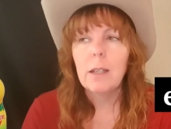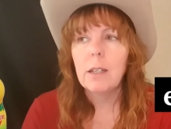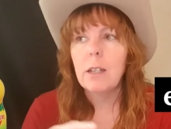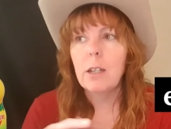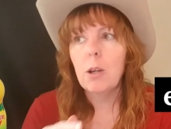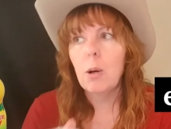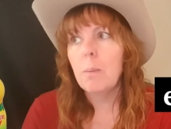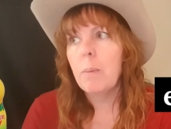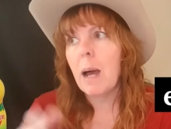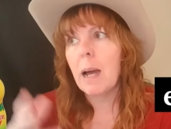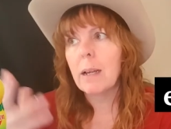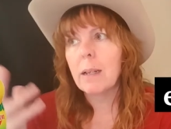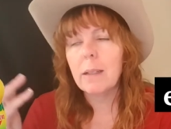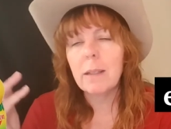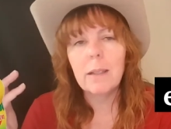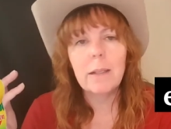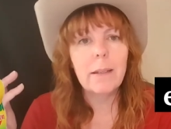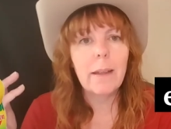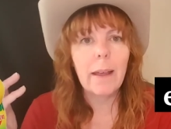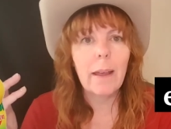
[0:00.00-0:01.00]
You know, back
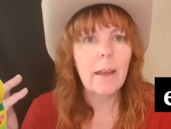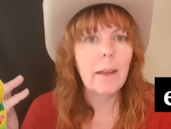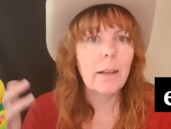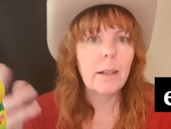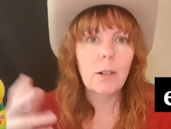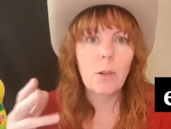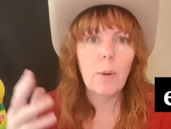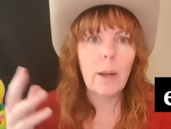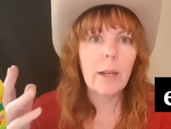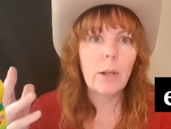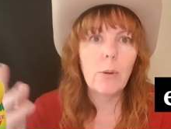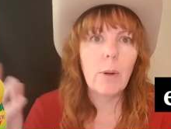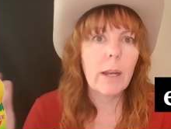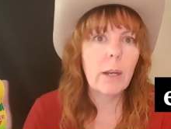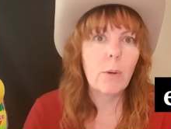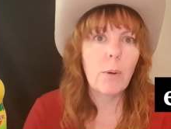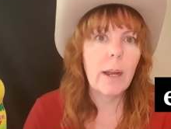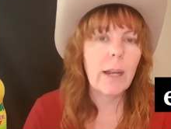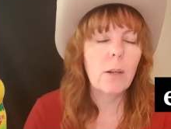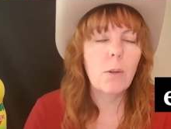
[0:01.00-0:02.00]
in the day, great
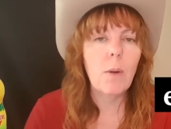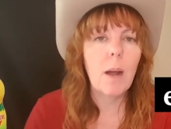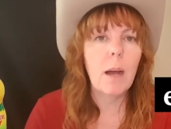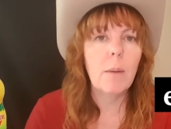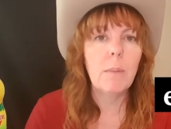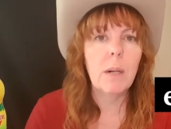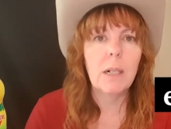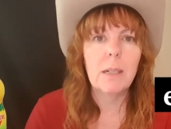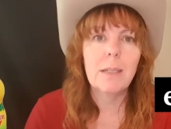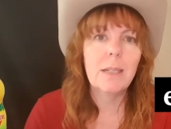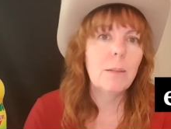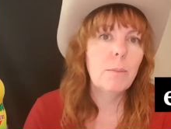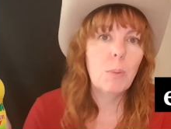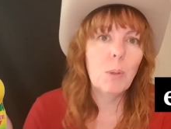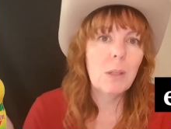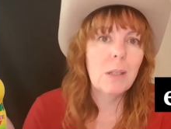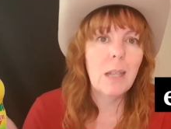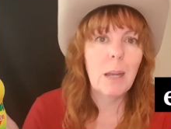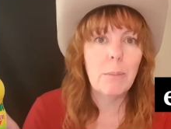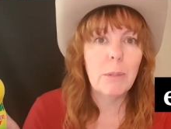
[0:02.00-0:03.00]
great great grandma didn't
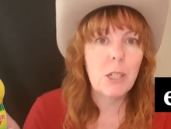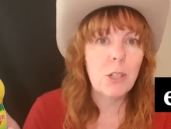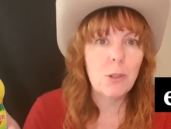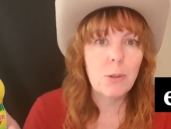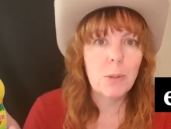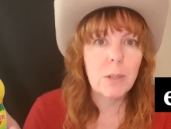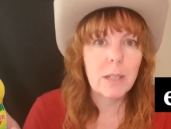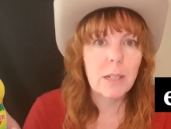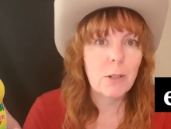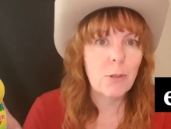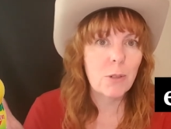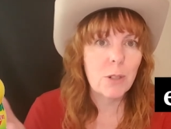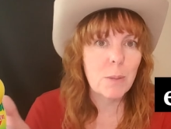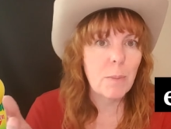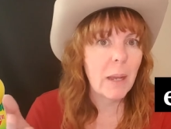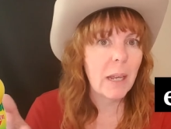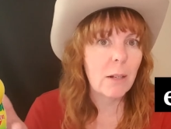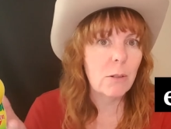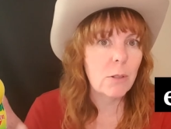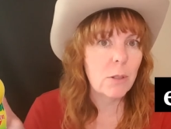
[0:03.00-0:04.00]
put lemon juice in her
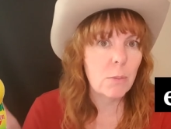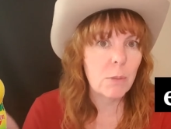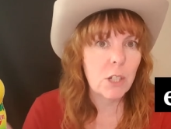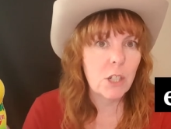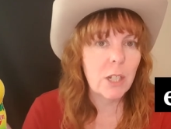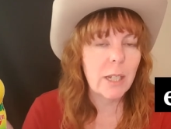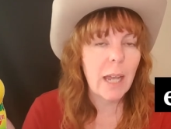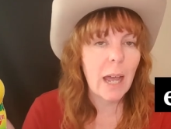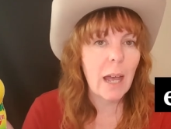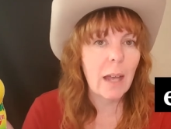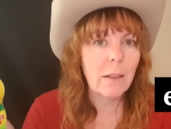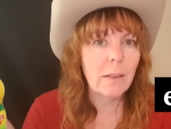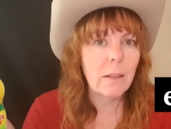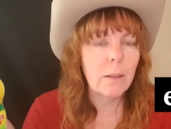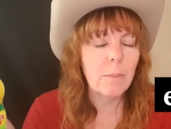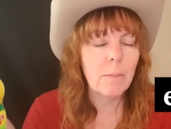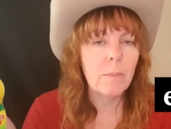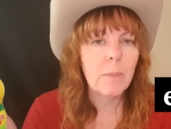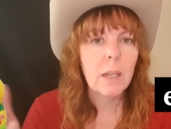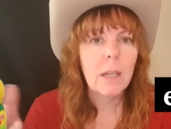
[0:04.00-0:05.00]
tomatoes when she canned
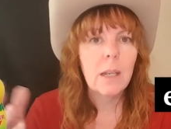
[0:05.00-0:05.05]
them,